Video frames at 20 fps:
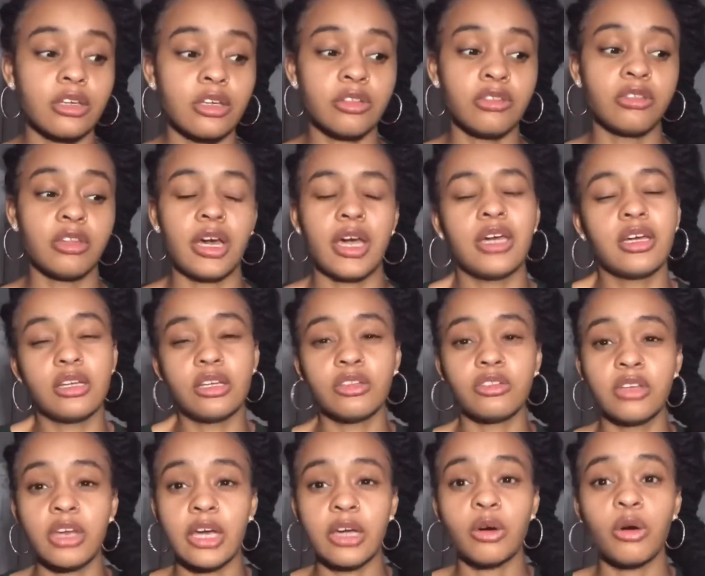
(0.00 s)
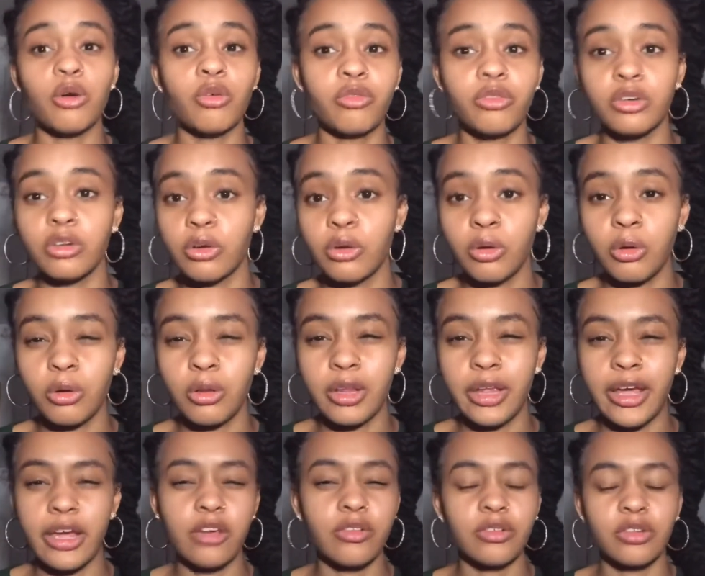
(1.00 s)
anxiety take over your whole life,